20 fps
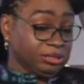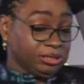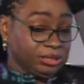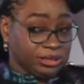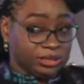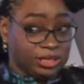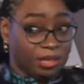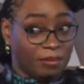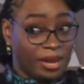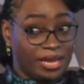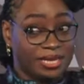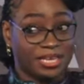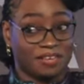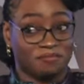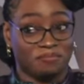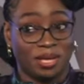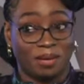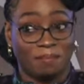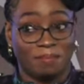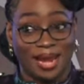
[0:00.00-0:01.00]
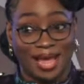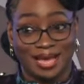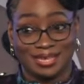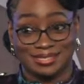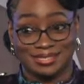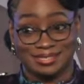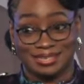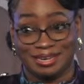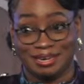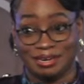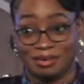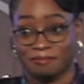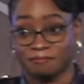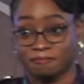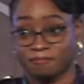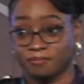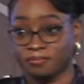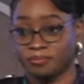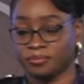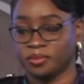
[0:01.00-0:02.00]
they might give me a blank stare,
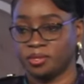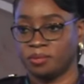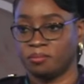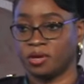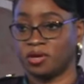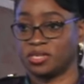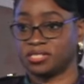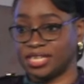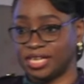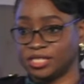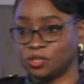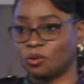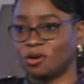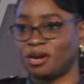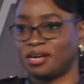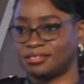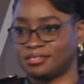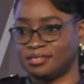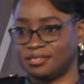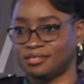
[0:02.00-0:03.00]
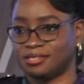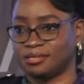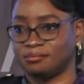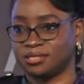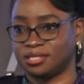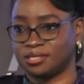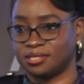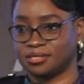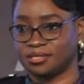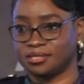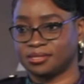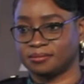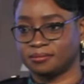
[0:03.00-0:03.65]
because that's what our system does.